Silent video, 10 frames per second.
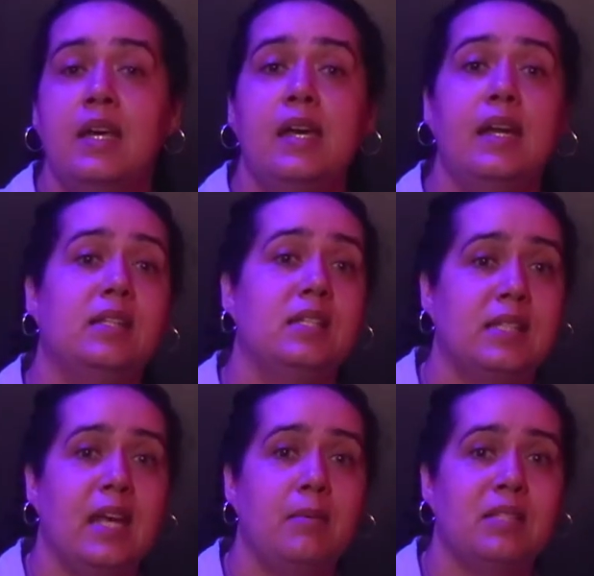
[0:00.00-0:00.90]
And at the
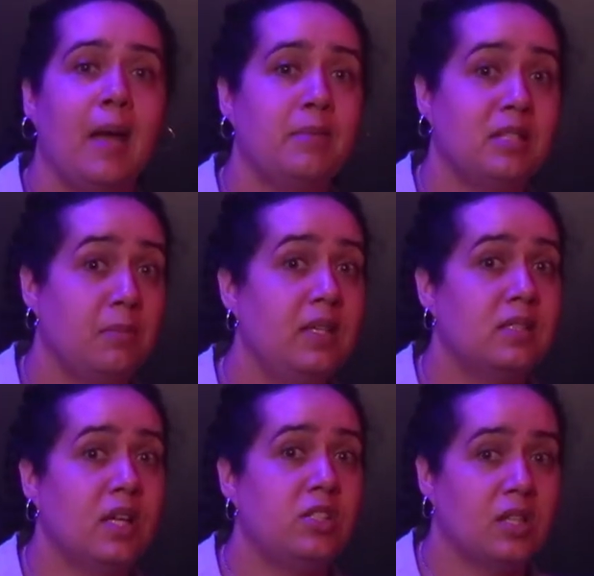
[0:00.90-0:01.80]
same time, to me,
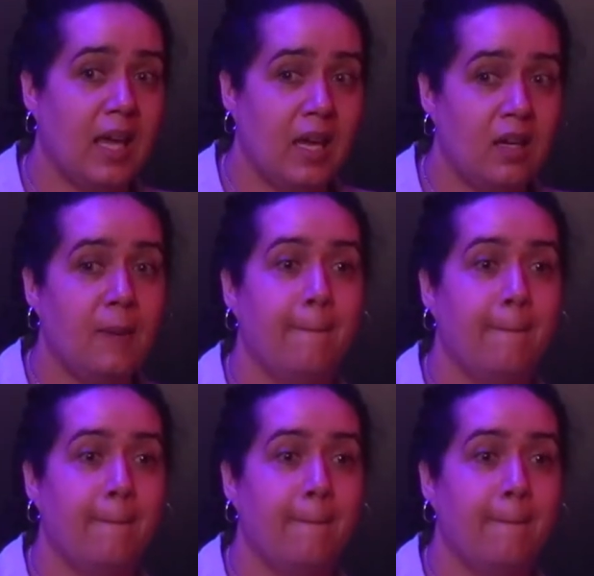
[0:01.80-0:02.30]
it's Touch of Care